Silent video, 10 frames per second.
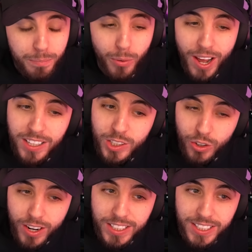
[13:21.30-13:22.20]
Bro, that's
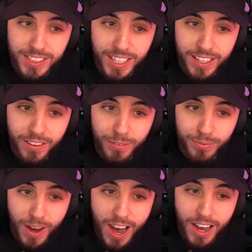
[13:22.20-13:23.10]
crazy to say that
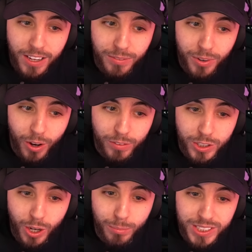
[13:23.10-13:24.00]
five of the
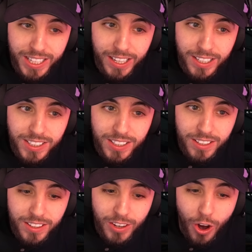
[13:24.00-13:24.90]
top six
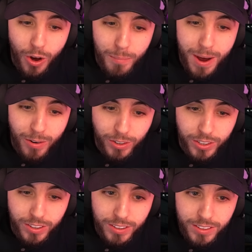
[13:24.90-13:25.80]
are
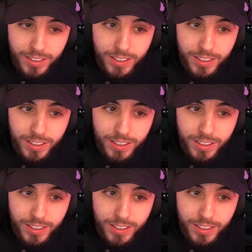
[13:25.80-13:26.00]
America.